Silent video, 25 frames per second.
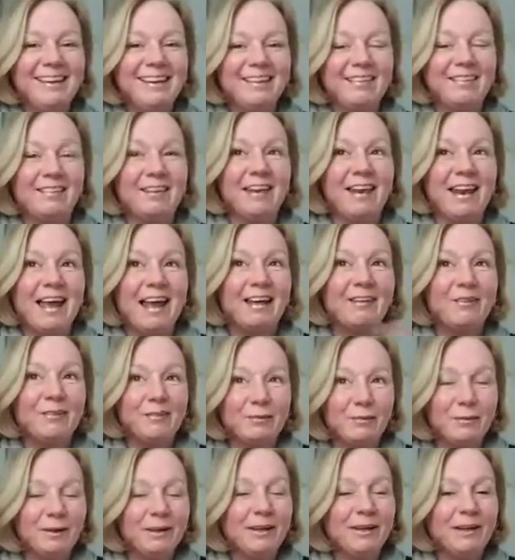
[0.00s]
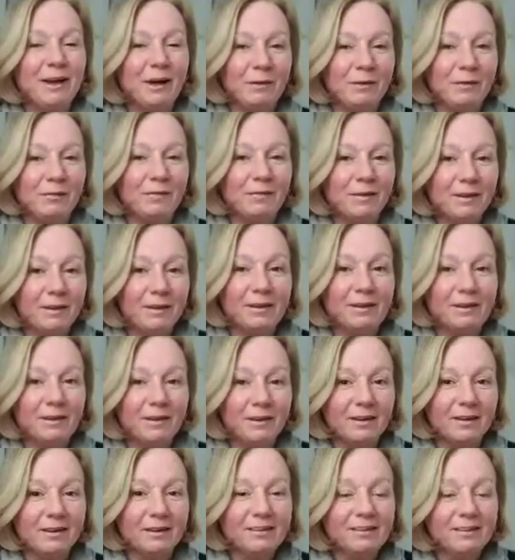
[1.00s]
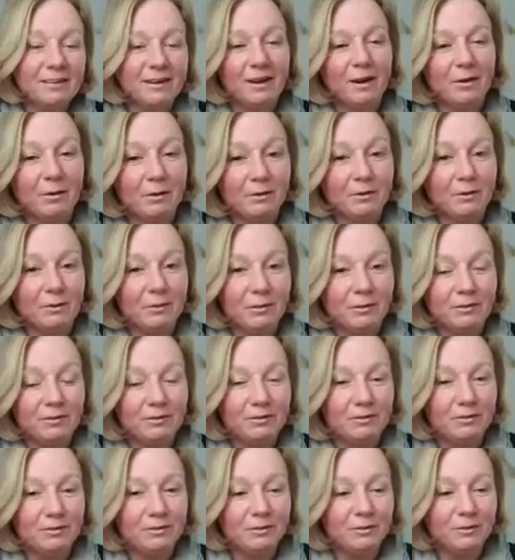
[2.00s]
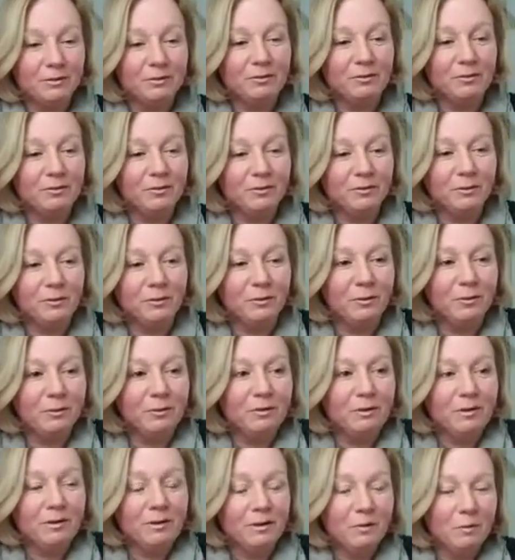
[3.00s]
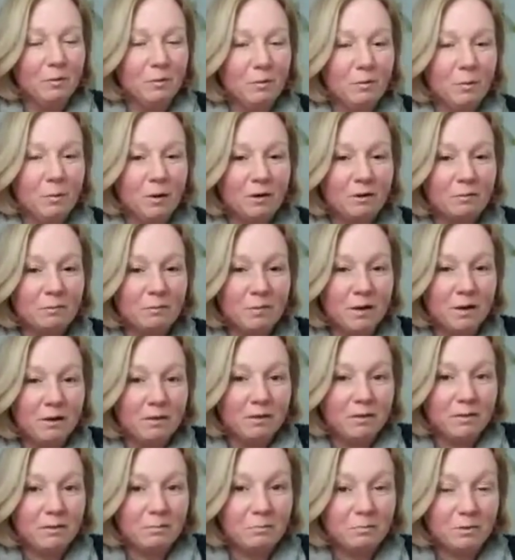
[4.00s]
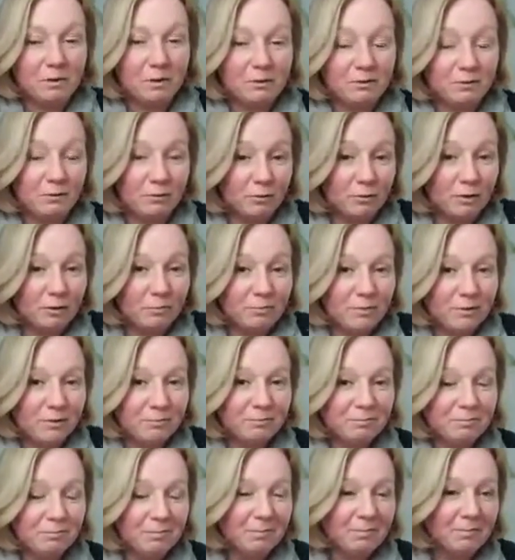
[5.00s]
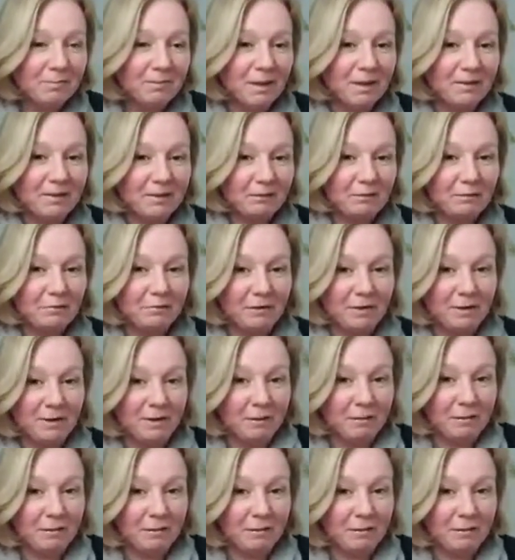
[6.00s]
So last week I was thinking I was going to do 1 month per strip and then fill in the